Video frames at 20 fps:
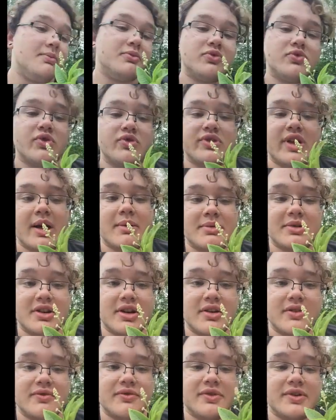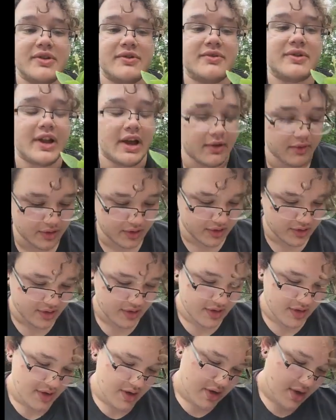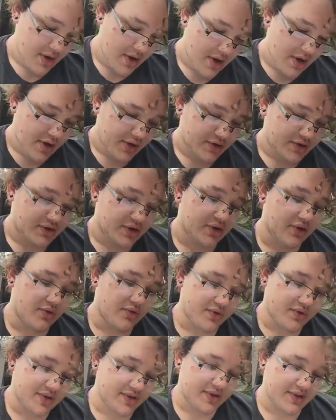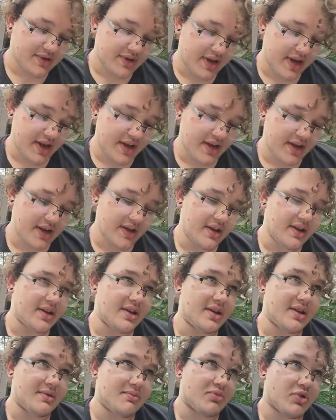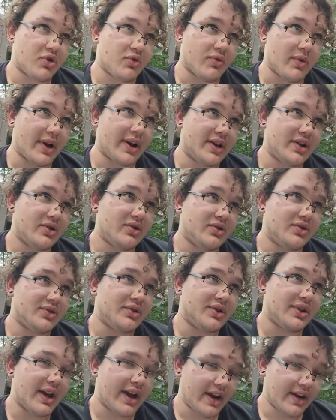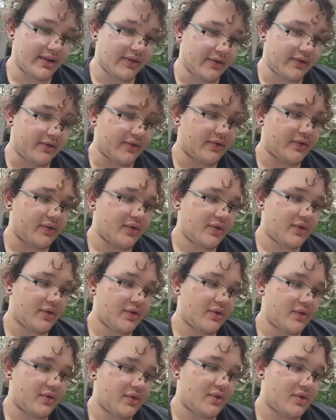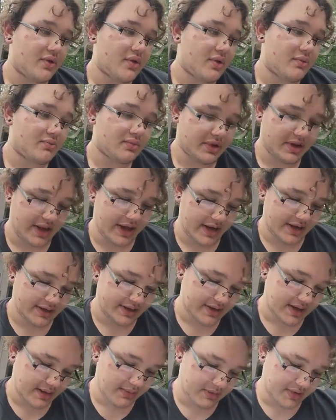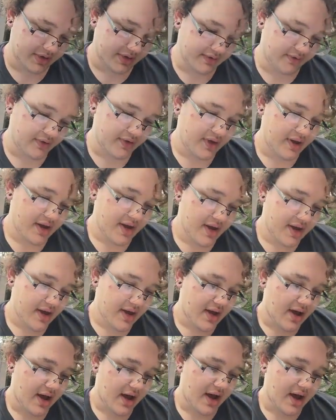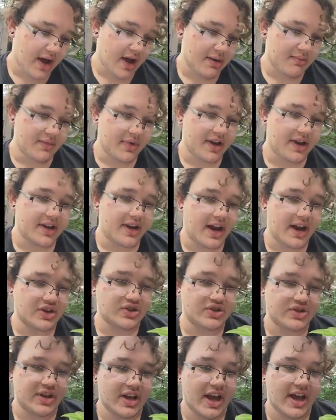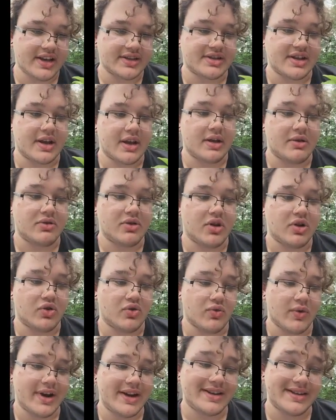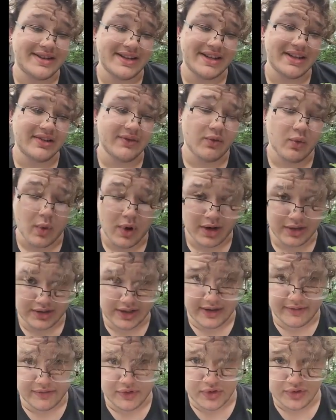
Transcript: growth habit of the flower. So this is a perennial native plant, I believe, and it actually has a great deal of wildlife